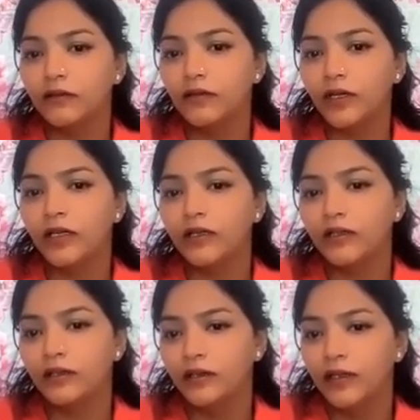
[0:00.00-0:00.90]
Okay,
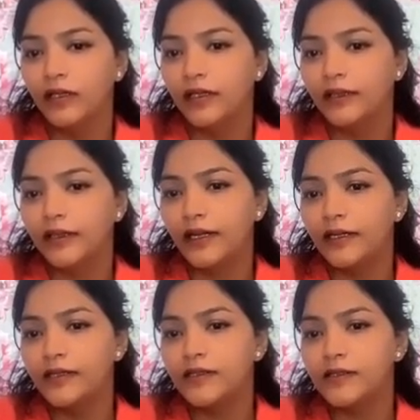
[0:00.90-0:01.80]
that
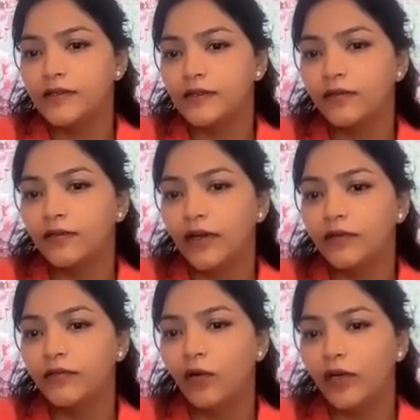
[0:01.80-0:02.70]
is
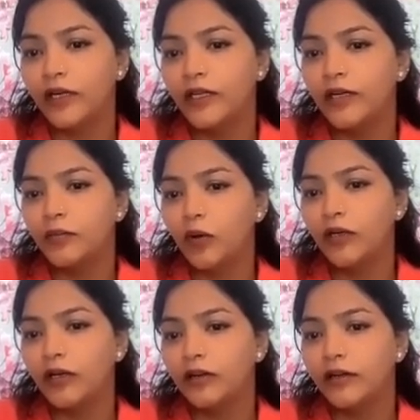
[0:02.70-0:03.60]
140 upon
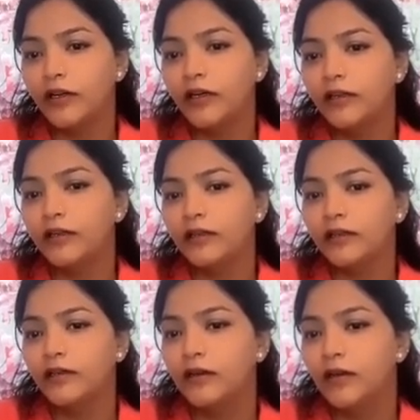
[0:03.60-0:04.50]
100
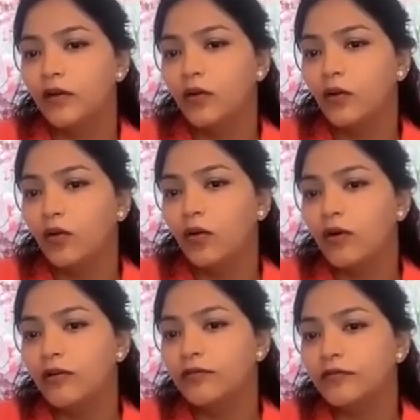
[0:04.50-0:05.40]

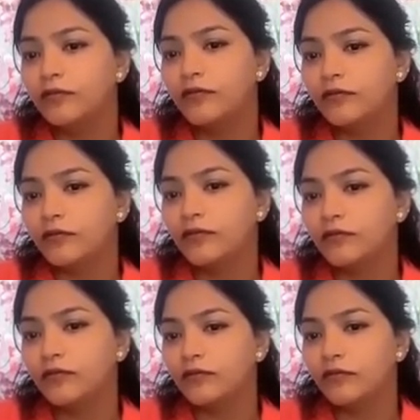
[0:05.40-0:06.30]
of
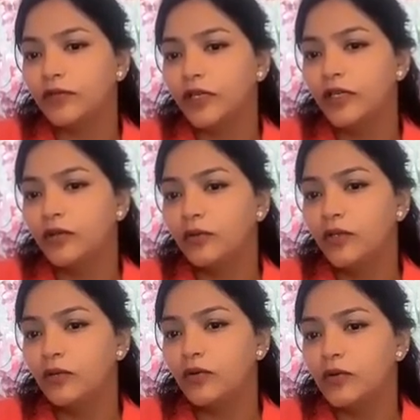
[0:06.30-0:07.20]
into
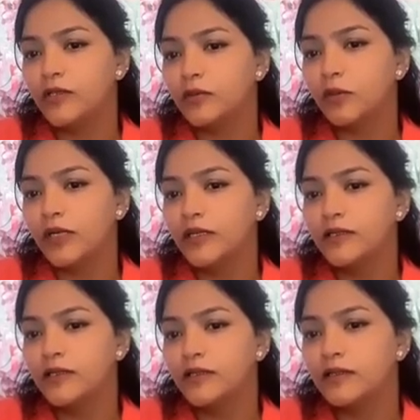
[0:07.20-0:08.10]
new cost price.